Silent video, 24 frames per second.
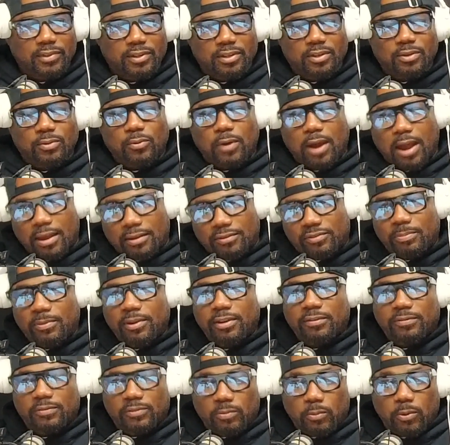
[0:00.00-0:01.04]
Rob
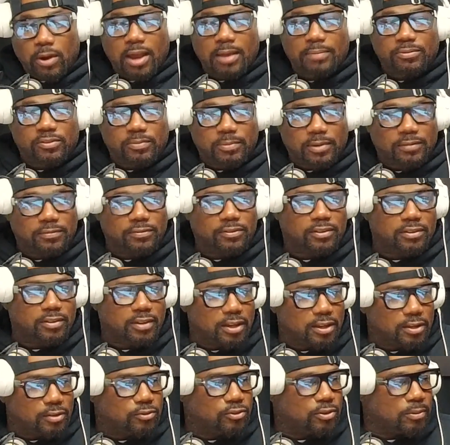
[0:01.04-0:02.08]
Smith. Rob Smith
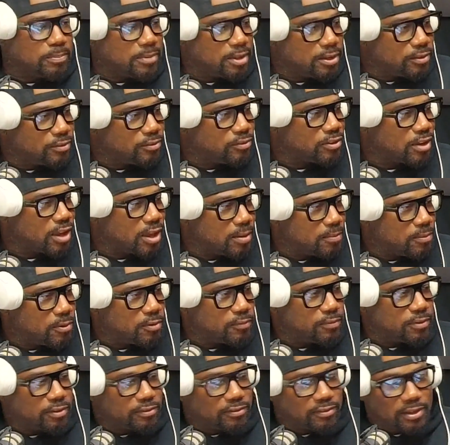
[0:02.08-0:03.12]
did a tremendous job
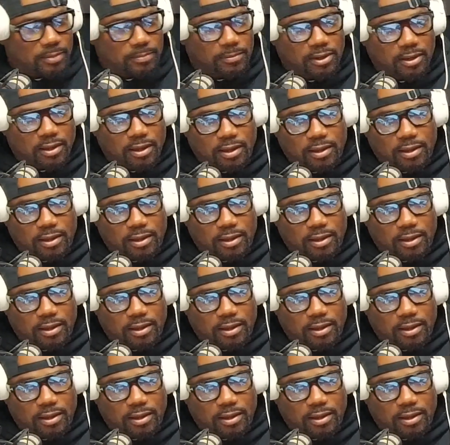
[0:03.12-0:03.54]
over at Simeon.